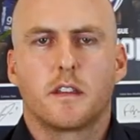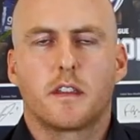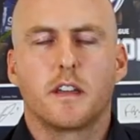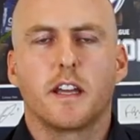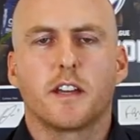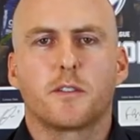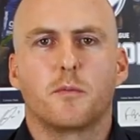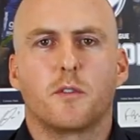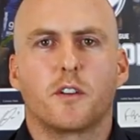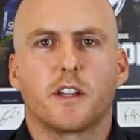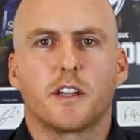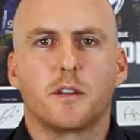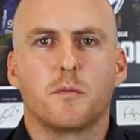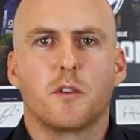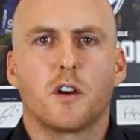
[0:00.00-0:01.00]
The next
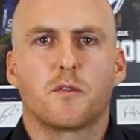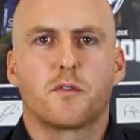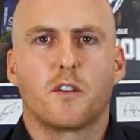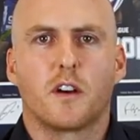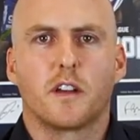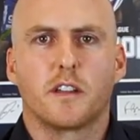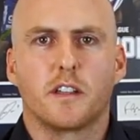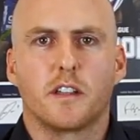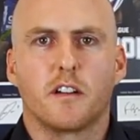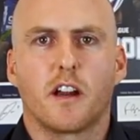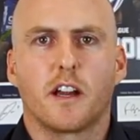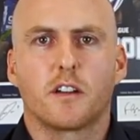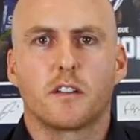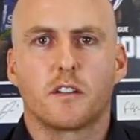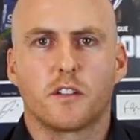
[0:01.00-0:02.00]
morning you might find that your
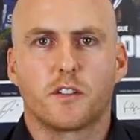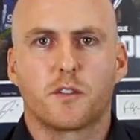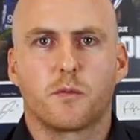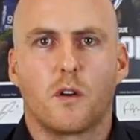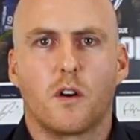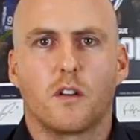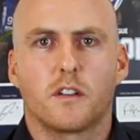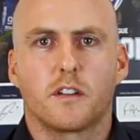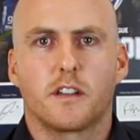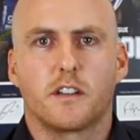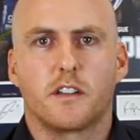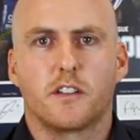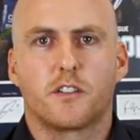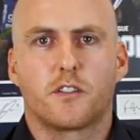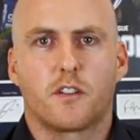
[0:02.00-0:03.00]
ankle is swollen
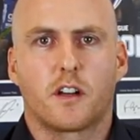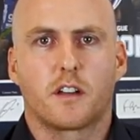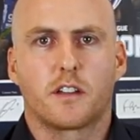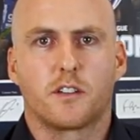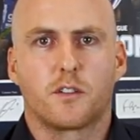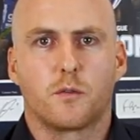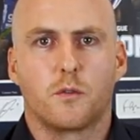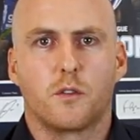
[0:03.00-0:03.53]
and you're struggling to